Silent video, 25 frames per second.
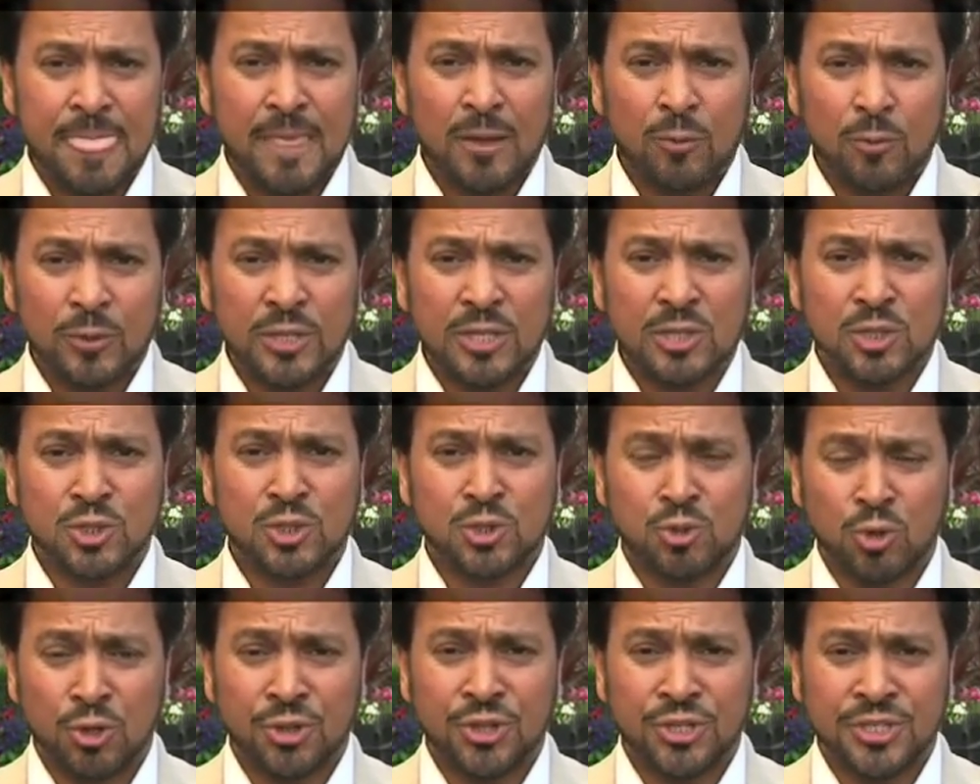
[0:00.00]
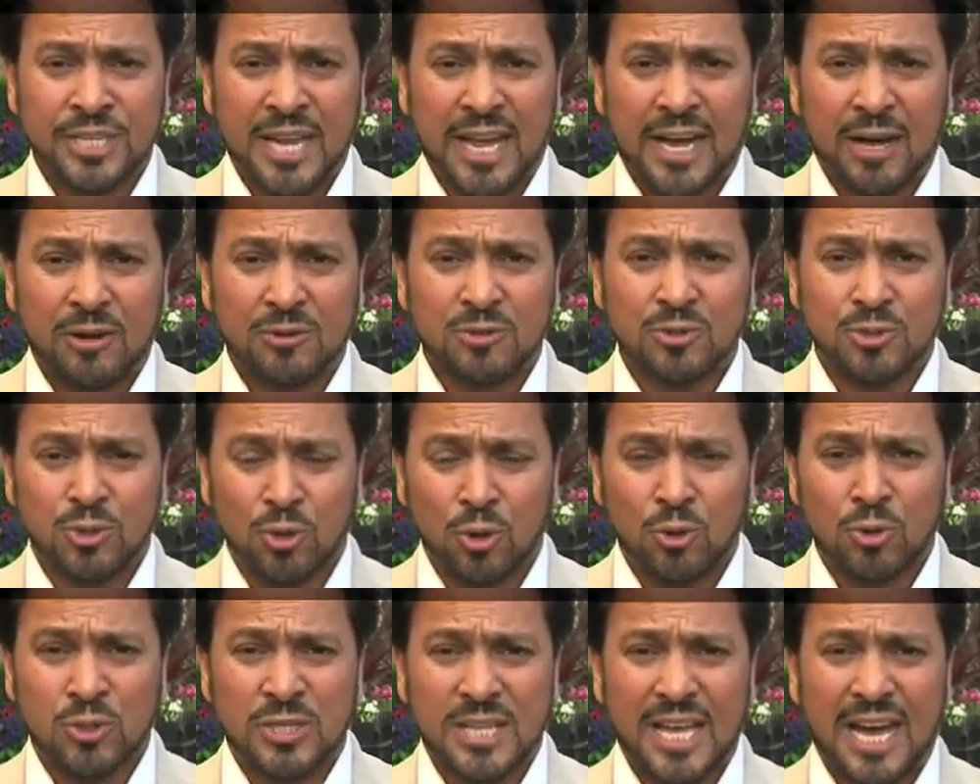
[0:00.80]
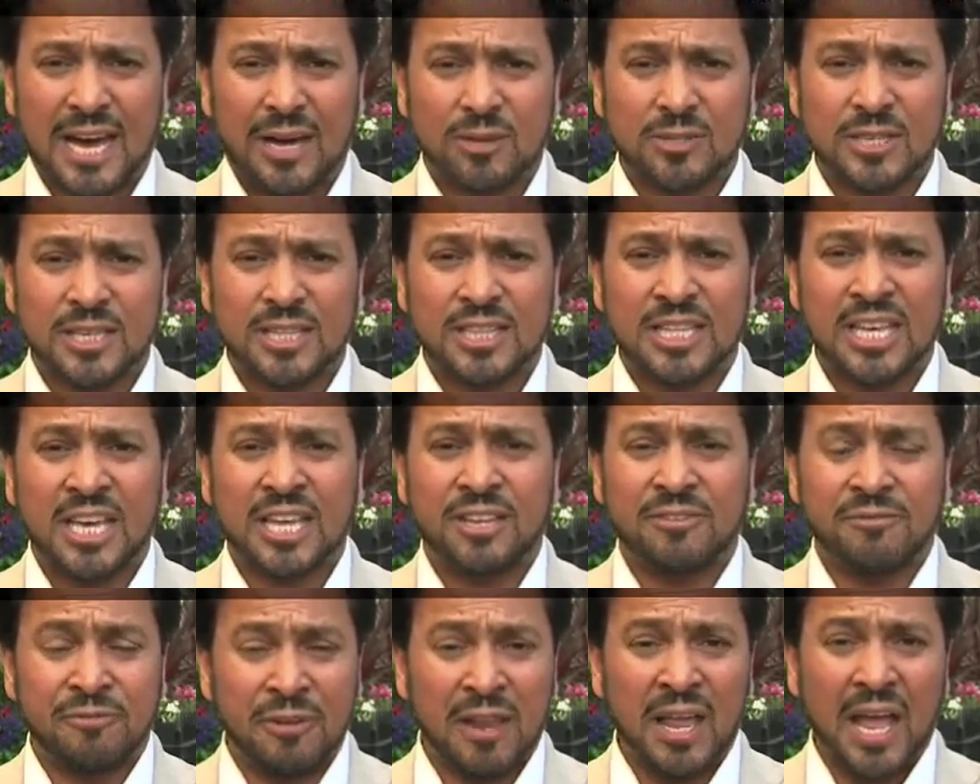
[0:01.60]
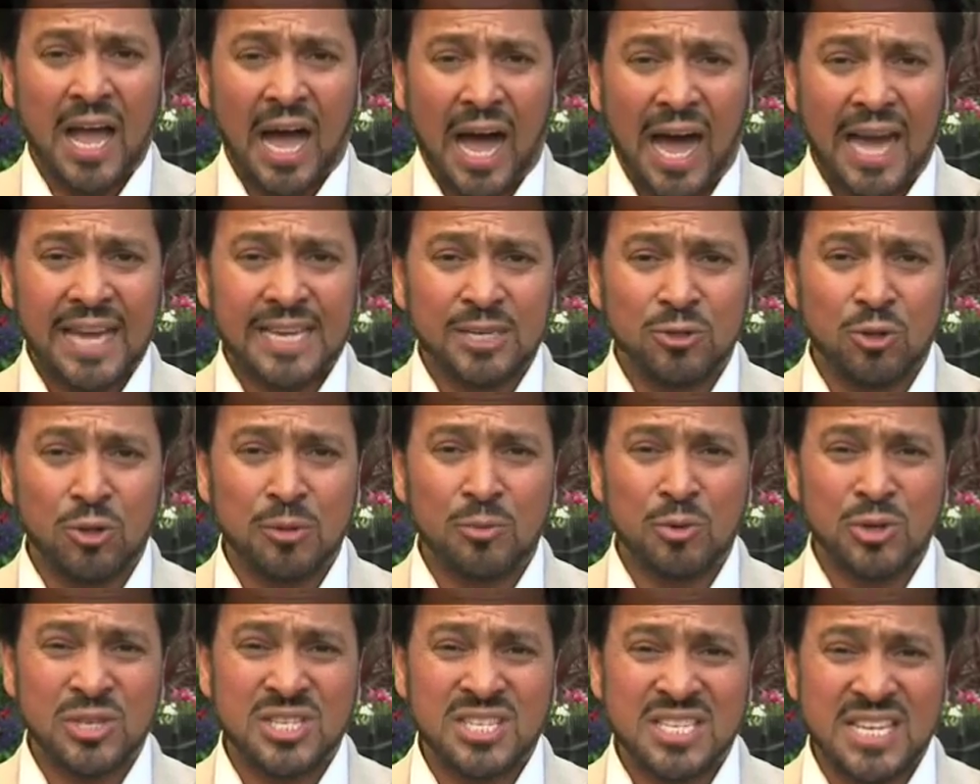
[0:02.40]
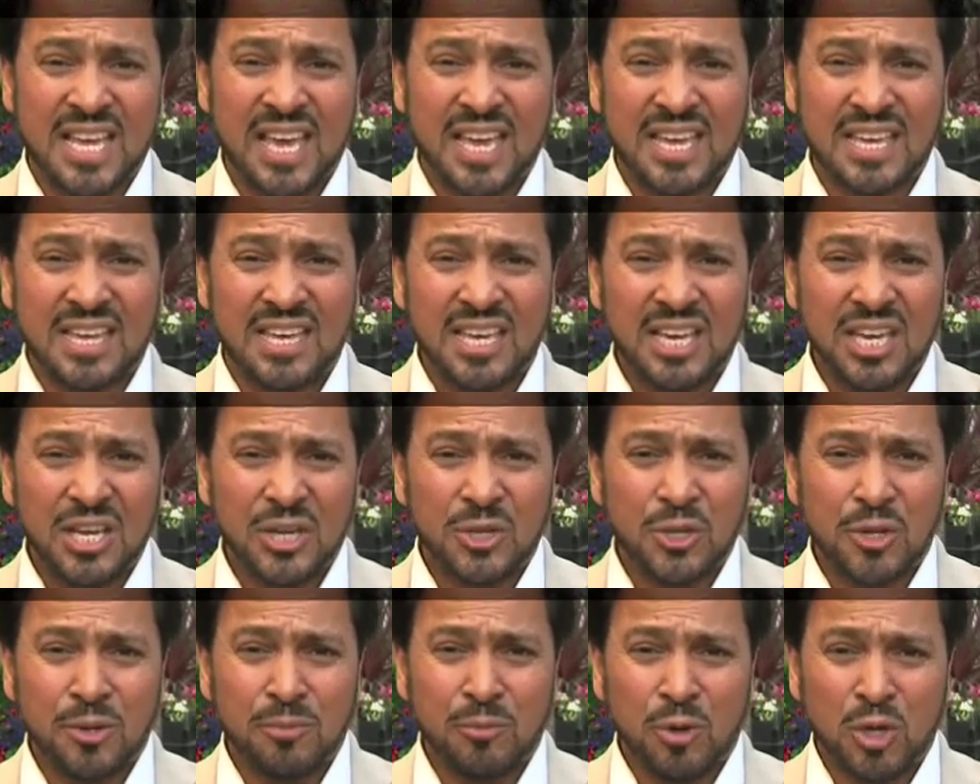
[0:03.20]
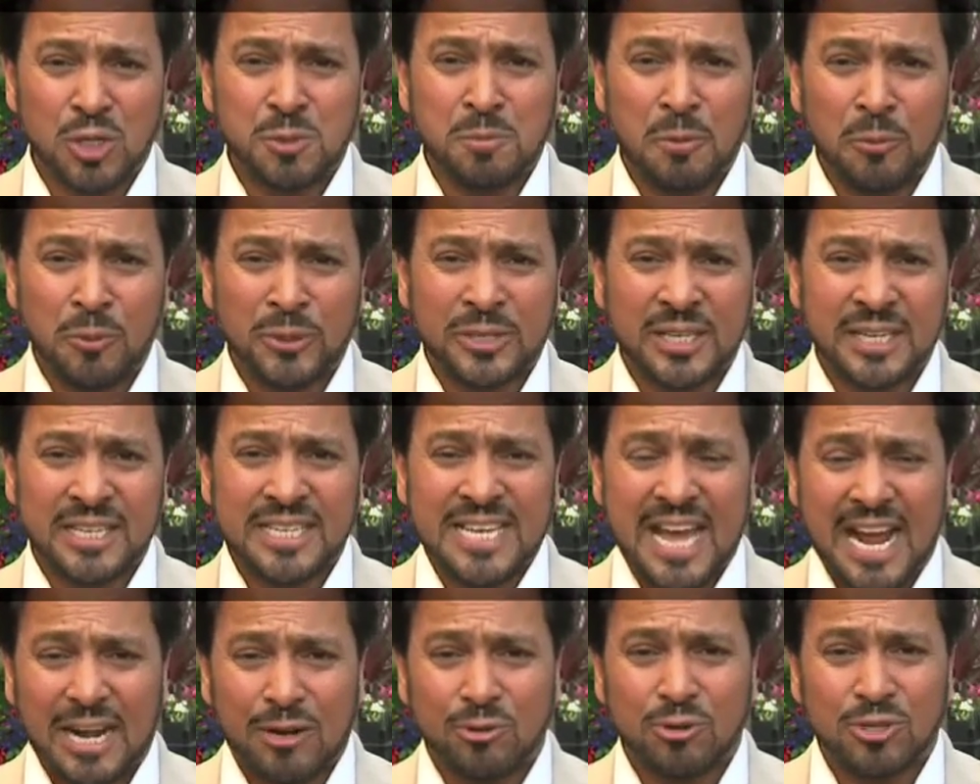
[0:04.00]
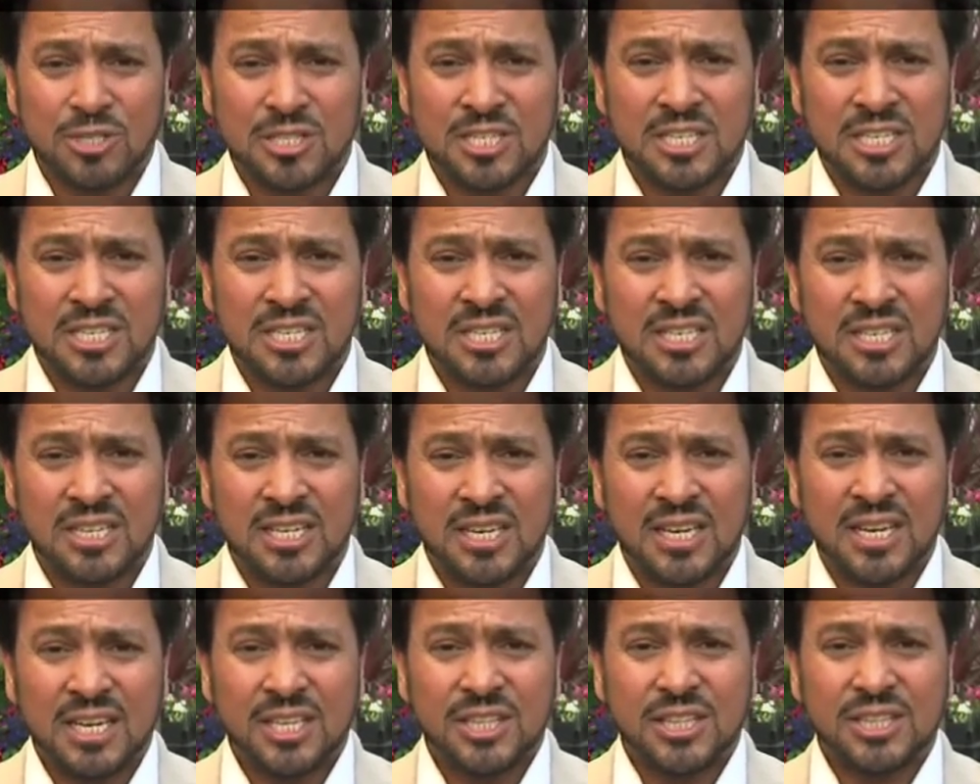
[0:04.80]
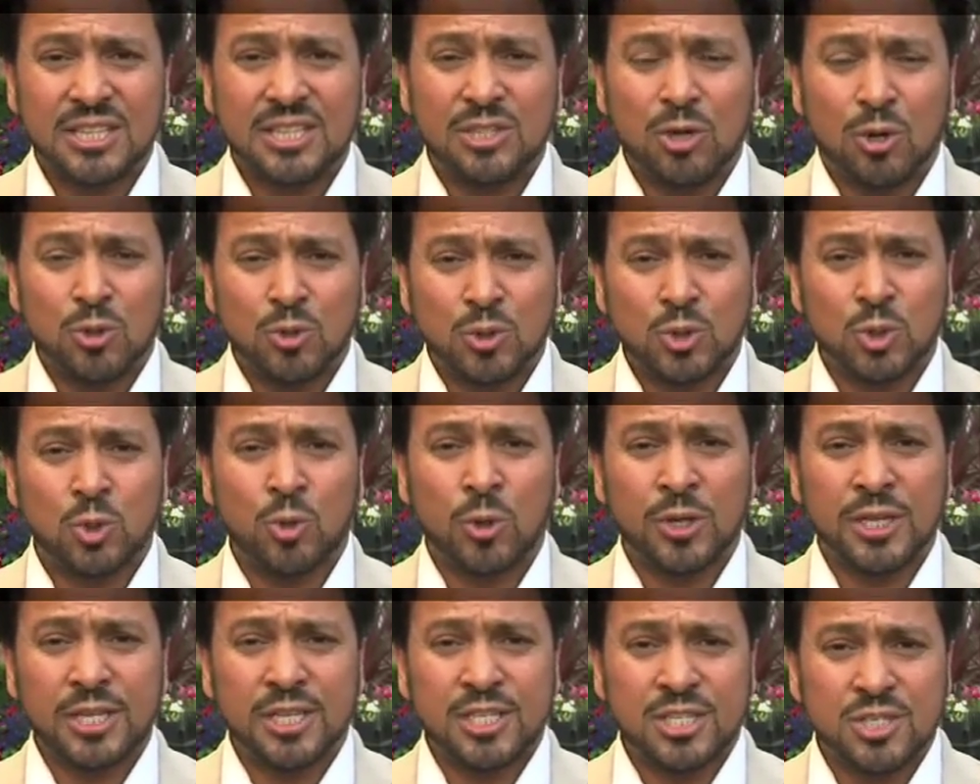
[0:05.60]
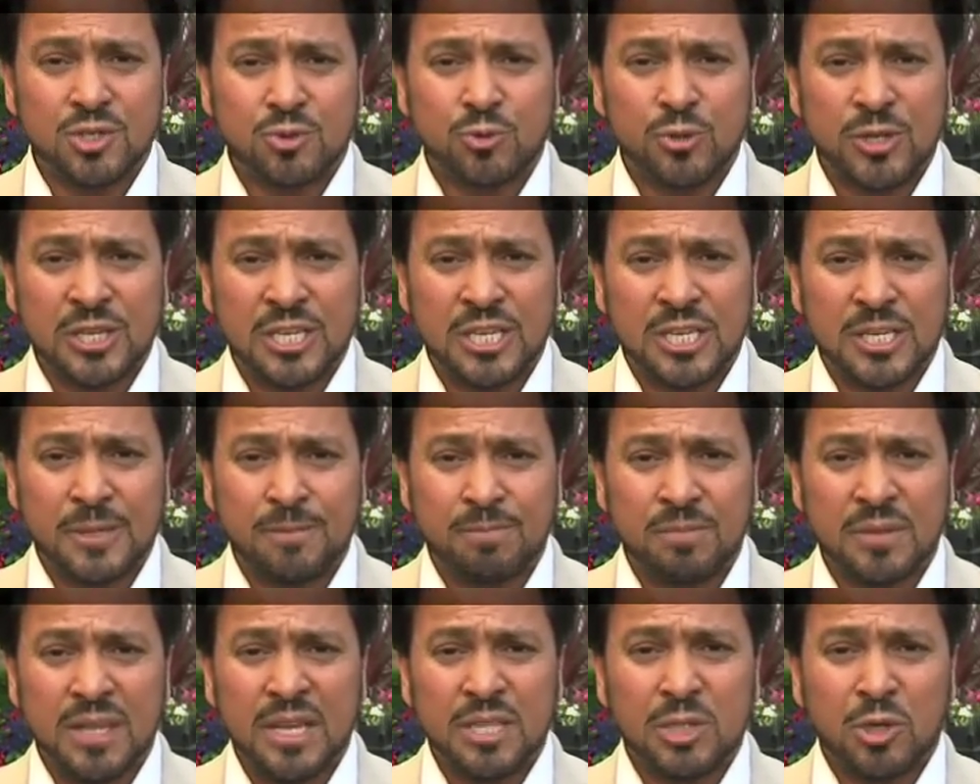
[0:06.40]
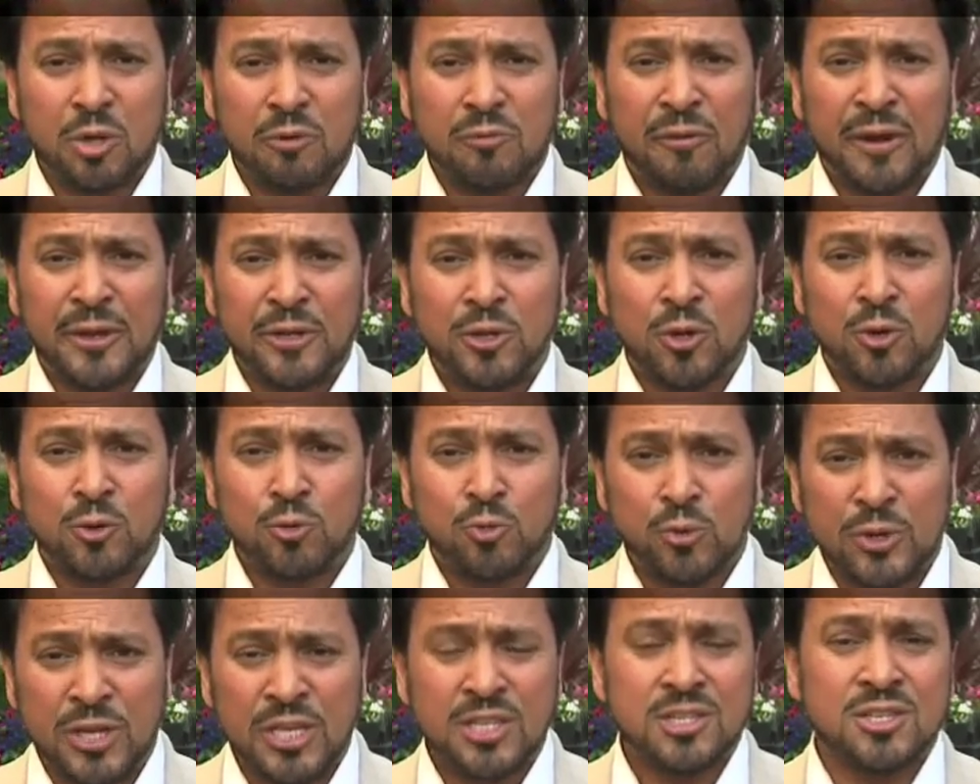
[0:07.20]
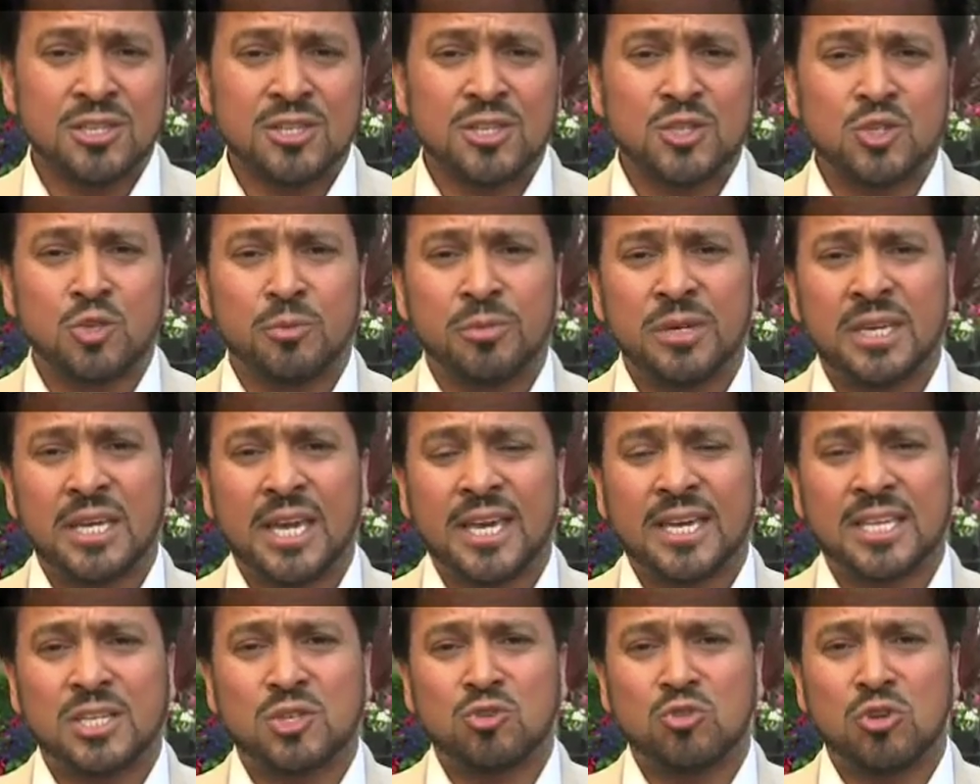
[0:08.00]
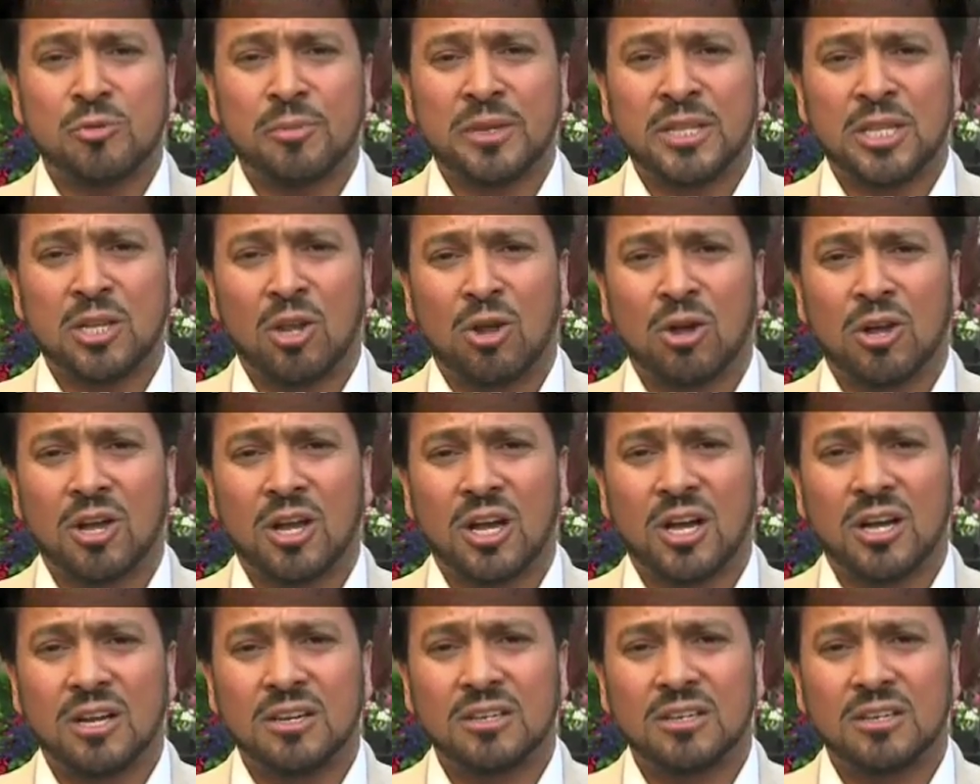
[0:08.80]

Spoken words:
We need to sort those out, and then I can almost say, most people can guarantee those who are extreme, they'll find no reasons to be extreme any longer.